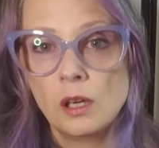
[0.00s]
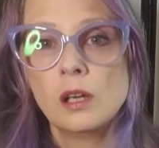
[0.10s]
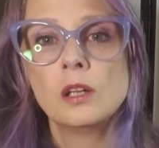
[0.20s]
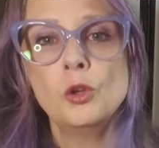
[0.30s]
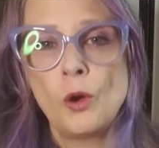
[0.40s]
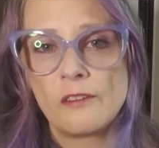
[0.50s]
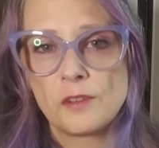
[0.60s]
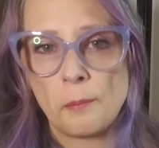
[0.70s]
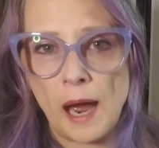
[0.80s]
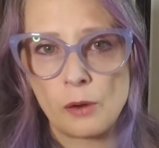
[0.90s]
you have
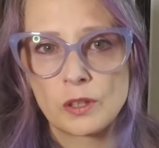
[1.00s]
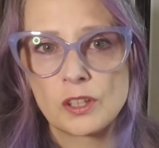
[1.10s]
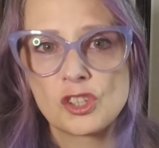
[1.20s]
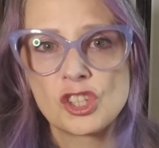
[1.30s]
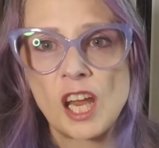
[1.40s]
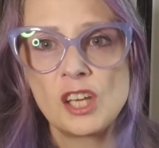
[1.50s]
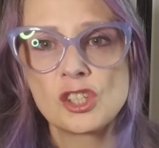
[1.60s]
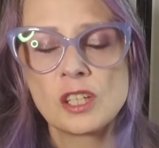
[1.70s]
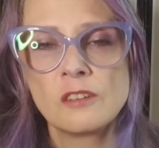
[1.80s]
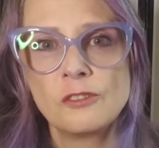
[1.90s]
the power to change
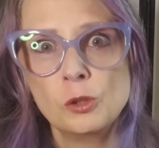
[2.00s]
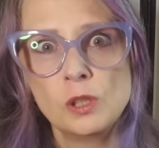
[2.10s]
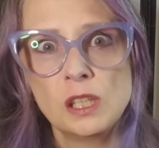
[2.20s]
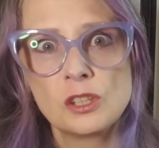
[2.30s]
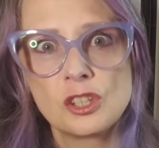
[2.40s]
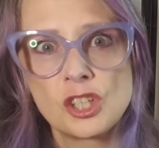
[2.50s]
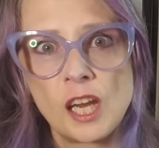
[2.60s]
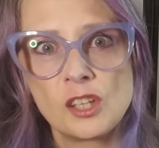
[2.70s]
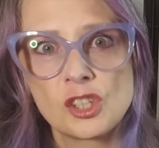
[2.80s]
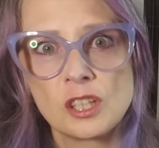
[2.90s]
it if you need to
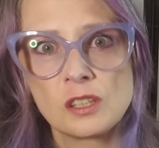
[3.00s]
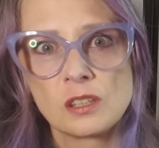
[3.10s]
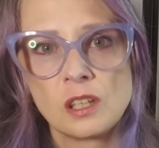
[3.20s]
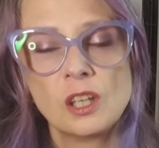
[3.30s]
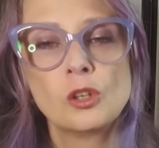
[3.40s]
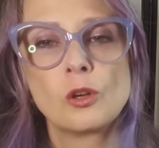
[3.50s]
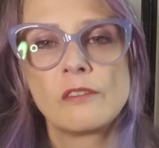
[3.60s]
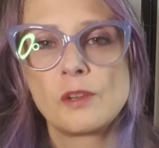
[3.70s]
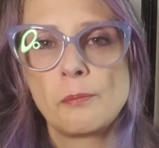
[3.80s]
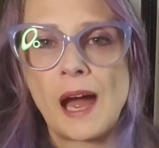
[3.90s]
change it. You
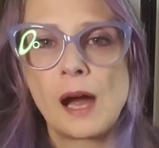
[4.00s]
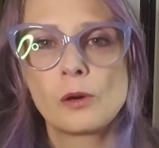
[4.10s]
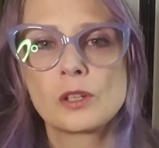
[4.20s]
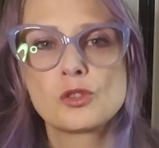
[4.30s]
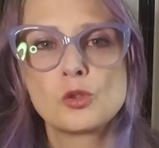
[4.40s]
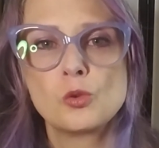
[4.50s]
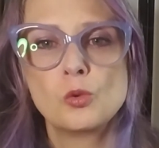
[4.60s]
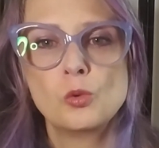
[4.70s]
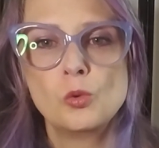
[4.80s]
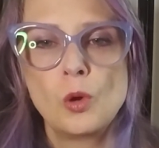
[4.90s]
have the power
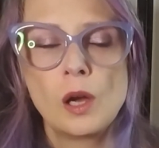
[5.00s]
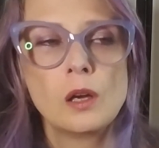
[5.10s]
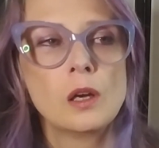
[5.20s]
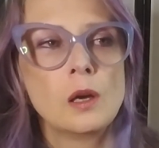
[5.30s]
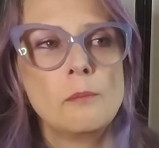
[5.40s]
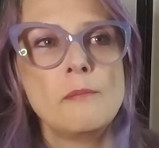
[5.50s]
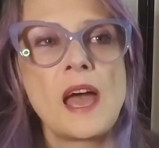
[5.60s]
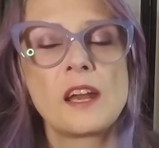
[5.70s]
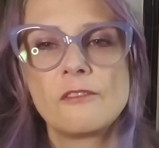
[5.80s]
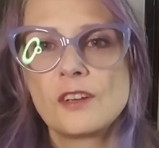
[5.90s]
to
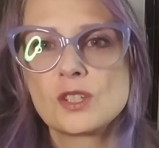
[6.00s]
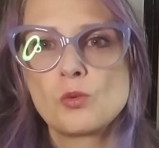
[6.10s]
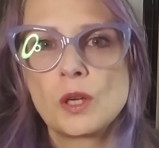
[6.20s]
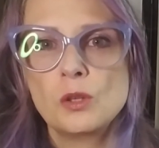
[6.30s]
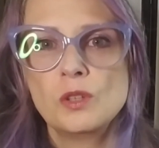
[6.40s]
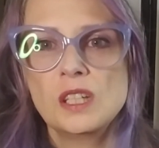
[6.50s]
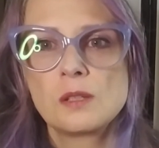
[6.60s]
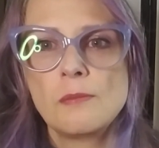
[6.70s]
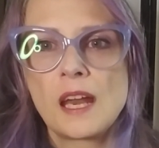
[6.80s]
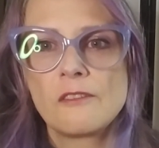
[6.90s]
manifest what you need
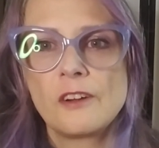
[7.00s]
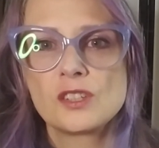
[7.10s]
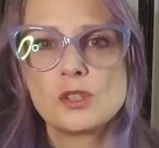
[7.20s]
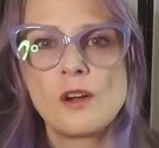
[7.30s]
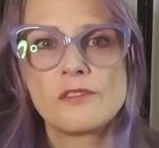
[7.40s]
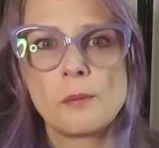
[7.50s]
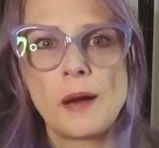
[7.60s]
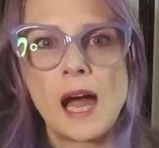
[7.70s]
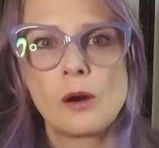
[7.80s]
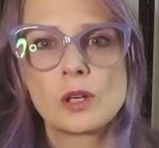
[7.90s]
to manifest. You have the
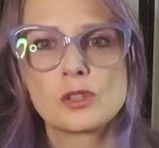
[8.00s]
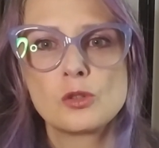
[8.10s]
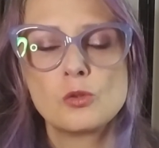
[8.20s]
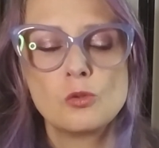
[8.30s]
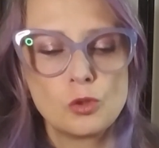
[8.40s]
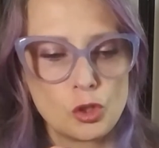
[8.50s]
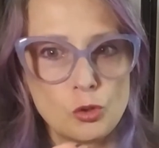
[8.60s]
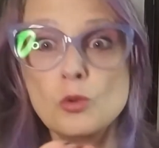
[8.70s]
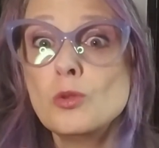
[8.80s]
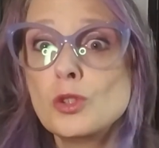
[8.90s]
power to
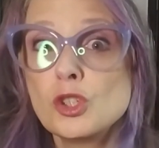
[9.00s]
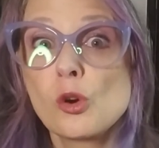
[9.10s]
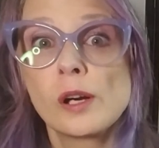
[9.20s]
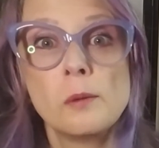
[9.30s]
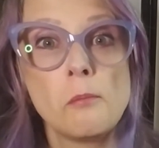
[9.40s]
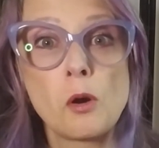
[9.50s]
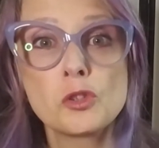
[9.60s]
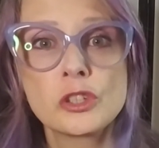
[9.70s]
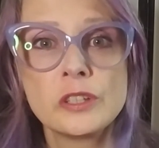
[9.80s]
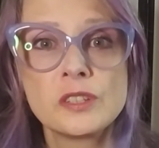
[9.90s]
choose your
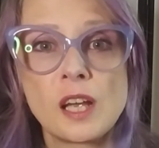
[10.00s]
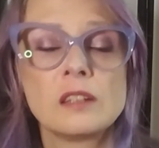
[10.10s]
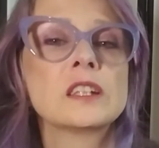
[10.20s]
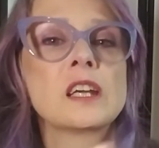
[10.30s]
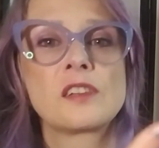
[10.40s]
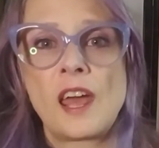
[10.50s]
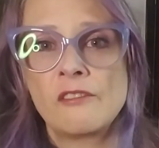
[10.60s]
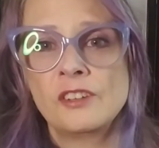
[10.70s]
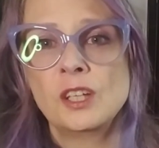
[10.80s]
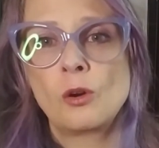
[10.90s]
emotions. I'll link
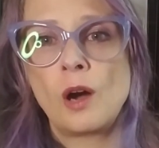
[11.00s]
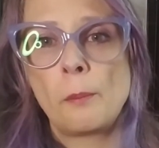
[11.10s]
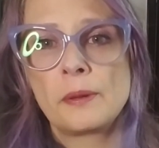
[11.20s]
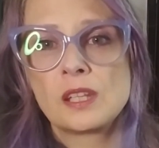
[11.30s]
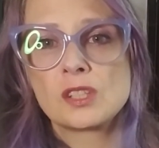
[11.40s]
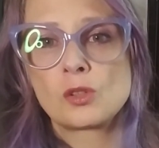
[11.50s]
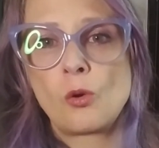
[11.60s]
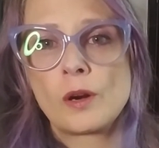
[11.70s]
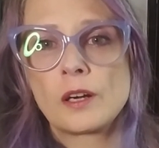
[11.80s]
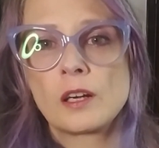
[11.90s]
that video up in this
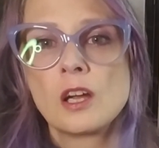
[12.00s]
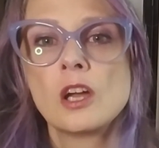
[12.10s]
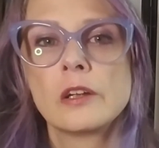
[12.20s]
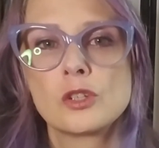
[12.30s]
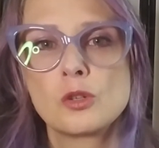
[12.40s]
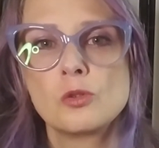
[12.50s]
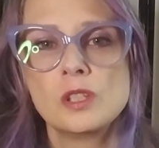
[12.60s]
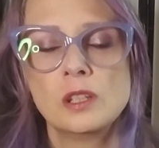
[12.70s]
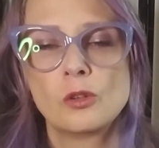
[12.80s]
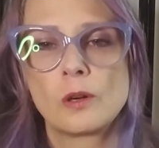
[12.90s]
corner.
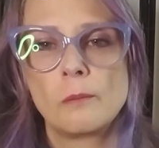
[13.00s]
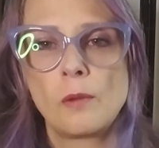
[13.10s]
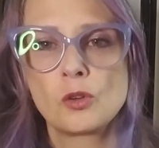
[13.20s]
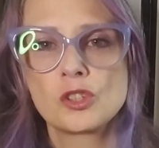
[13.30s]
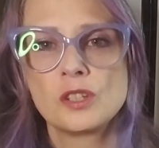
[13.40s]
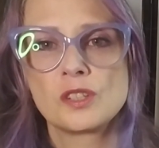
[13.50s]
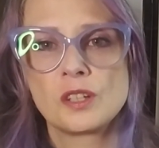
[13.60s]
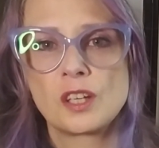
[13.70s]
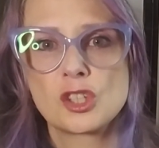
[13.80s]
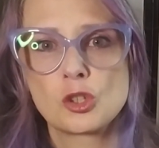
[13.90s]
Choosing your emotions, a
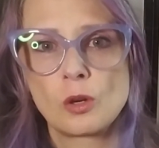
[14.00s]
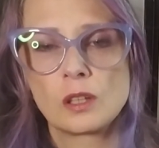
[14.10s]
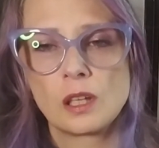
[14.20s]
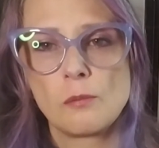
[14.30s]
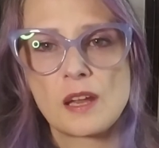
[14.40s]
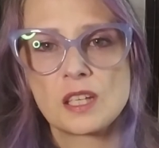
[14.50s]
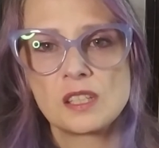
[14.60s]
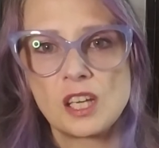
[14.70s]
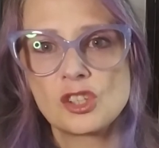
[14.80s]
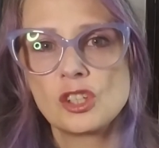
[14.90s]
nice short little
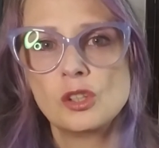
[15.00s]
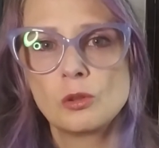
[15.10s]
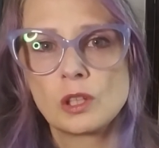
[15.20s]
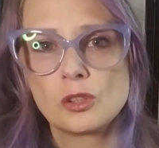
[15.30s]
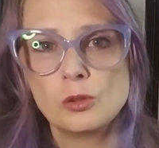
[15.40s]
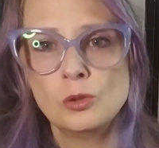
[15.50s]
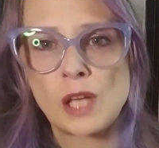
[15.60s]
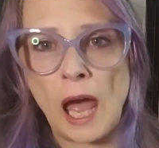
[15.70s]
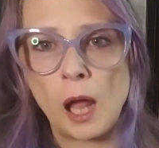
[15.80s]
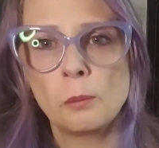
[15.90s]
meditation you can do
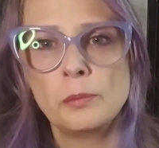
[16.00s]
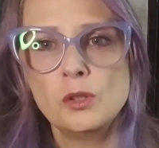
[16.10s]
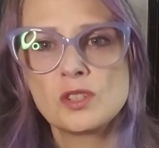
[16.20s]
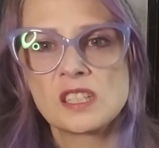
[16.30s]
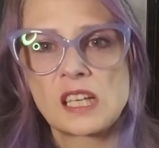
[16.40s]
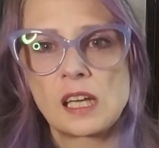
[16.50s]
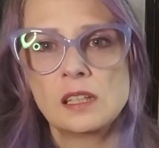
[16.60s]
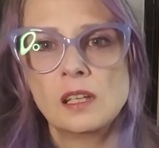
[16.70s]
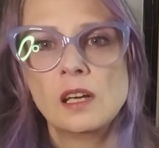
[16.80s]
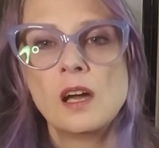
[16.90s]
to help you
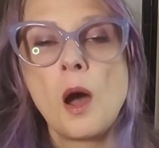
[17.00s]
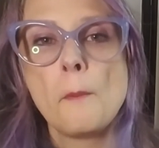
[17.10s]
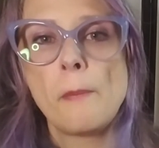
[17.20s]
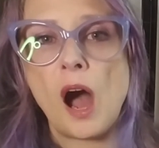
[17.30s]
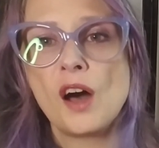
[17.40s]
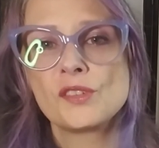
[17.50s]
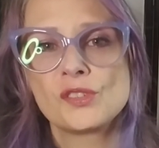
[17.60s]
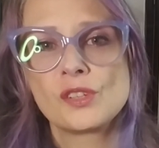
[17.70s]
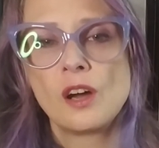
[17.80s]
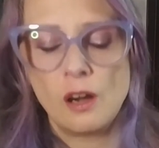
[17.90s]
stay
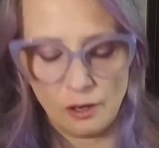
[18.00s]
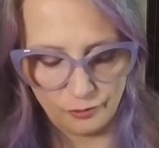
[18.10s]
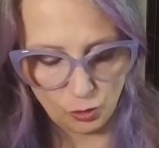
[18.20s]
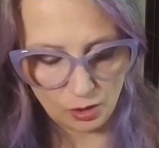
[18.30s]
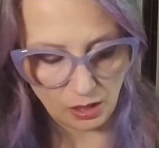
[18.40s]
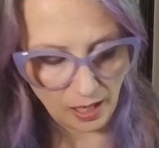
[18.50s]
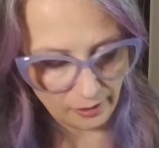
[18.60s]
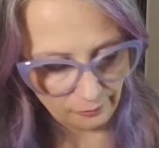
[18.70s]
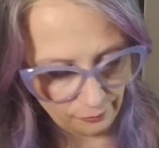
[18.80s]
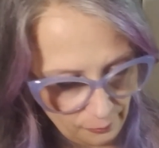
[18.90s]
boss of your
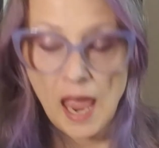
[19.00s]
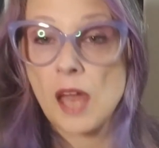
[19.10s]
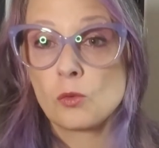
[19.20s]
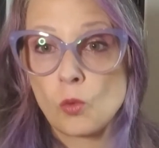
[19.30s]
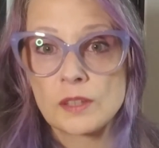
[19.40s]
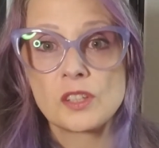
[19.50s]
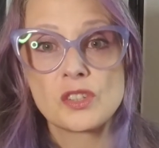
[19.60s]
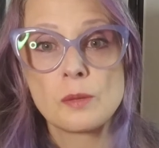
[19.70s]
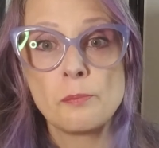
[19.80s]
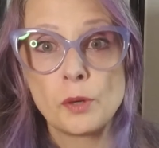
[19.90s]
life. And what does
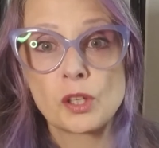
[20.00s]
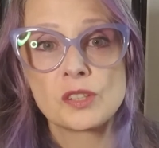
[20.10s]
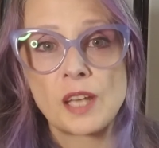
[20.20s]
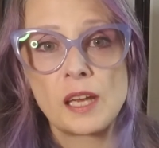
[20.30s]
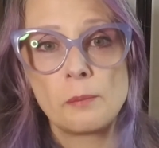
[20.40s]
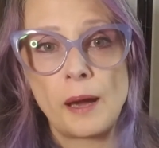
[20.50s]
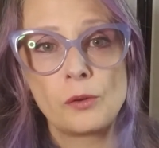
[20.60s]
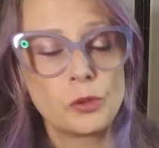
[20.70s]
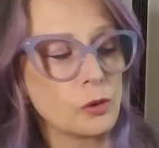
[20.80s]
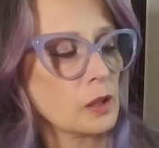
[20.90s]
the book say
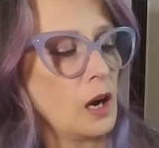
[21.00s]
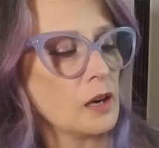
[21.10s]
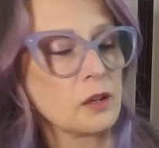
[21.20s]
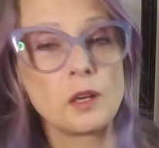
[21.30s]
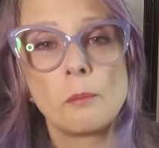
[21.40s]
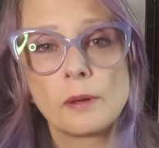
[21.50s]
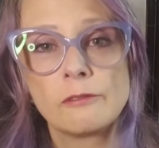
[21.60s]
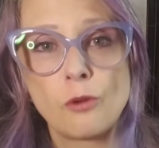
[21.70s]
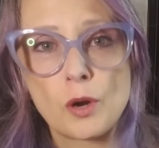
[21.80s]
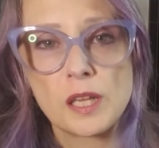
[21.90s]
about your card? A number
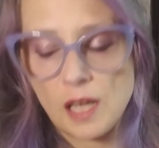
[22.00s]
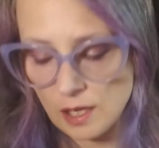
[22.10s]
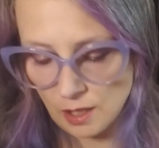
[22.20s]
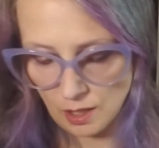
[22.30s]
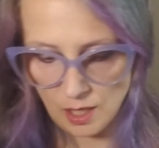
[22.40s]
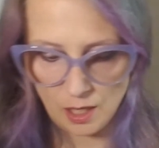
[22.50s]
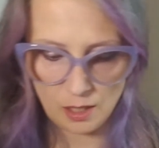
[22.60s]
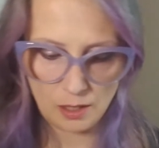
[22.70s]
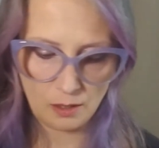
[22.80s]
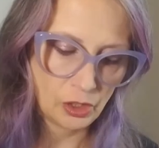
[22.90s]
48
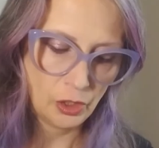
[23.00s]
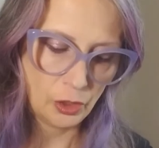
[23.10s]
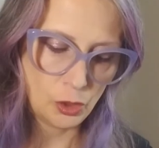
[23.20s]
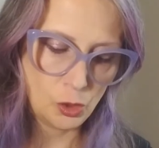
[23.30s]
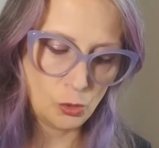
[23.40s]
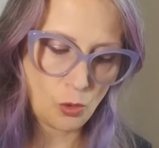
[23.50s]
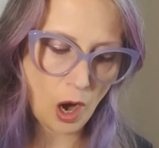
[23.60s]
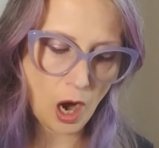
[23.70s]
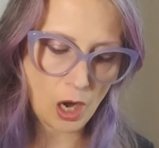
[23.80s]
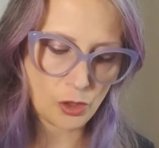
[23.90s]
card. You
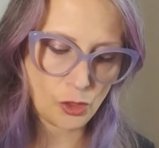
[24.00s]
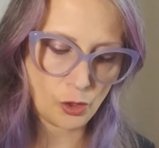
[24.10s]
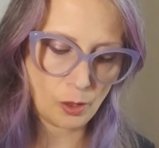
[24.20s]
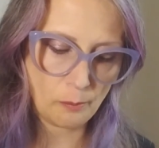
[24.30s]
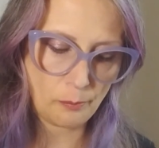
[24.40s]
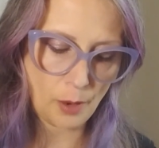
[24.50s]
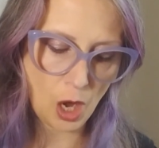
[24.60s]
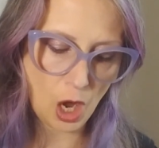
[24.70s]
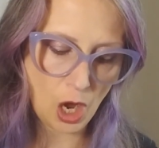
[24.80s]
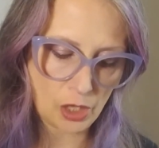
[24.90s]
are the
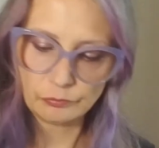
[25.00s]
boss.